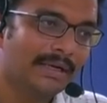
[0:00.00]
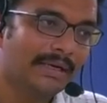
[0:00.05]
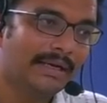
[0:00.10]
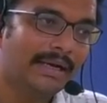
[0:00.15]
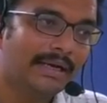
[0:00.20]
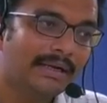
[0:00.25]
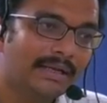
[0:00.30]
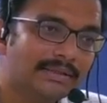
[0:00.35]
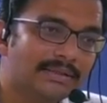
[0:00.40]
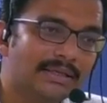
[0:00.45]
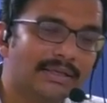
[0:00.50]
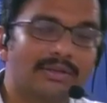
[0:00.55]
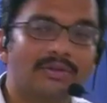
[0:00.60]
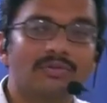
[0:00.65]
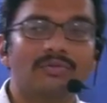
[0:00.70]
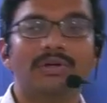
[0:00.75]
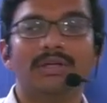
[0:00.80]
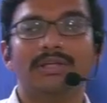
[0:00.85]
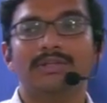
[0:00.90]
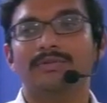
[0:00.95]
data
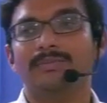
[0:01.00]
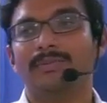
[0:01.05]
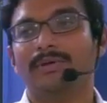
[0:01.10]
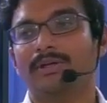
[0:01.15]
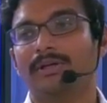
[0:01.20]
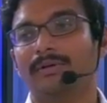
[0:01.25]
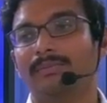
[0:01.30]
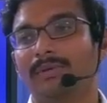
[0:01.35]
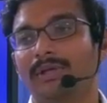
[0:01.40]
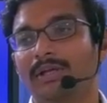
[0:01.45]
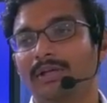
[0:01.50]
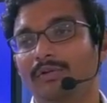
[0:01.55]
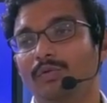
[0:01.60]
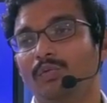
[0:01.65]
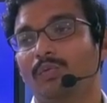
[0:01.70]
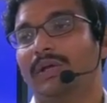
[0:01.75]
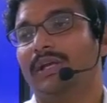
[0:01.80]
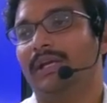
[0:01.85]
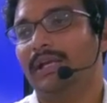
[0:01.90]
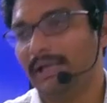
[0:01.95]
security is becoming
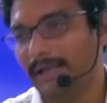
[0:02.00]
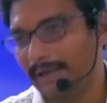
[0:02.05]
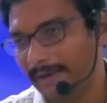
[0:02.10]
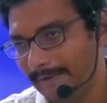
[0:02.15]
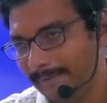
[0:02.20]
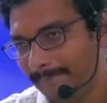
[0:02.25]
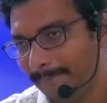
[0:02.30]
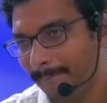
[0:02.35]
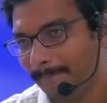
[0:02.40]
very high.